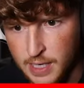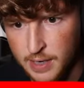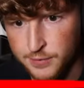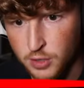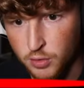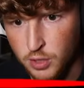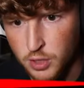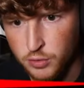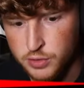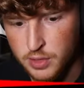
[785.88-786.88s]
I have to go
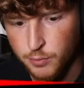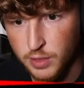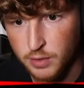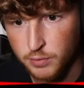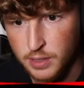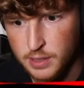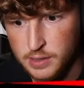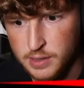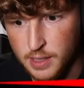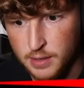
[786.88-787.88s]
close to him when he when he
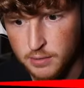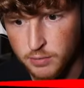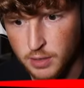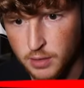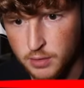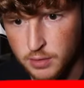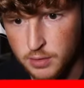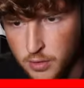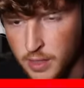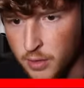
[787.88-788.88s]
does that. Reload.
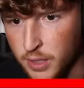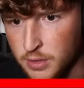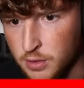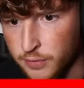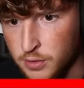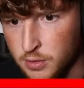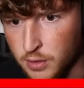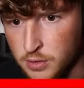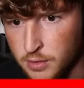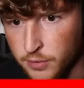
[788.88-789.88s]
Okay, okay. So far so
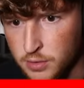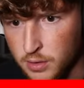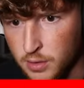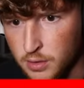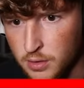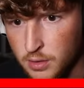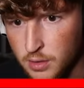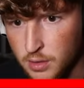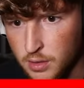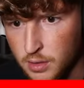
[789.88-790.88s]
good. So far so good.
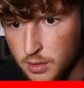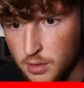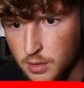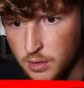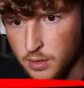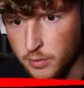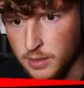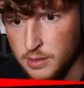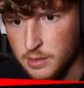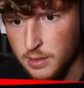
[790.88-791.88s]
Okay, when
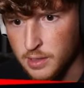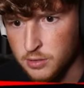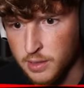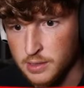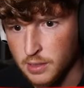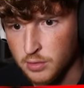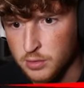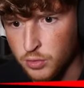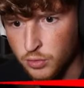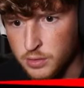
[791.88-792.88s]
he does the laser eyes, I go
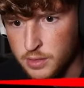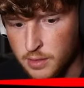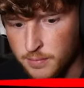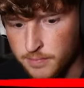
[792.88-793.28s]
towards him.